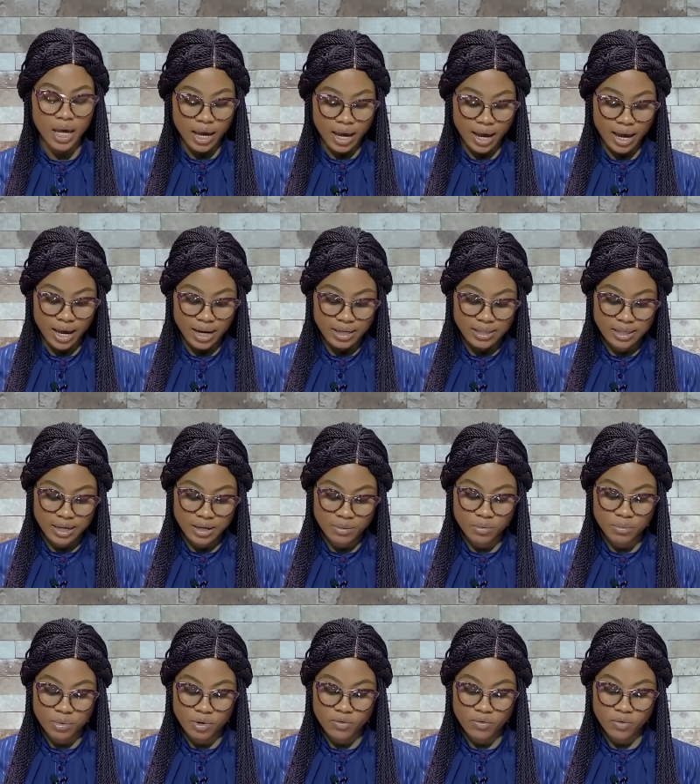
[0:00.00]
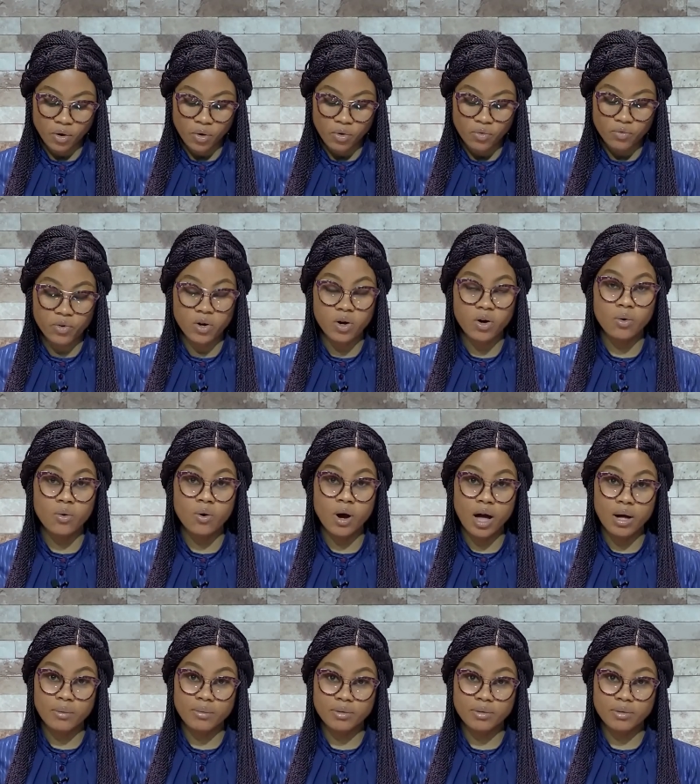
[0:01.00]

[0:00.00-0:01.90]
And we'll move over, or are we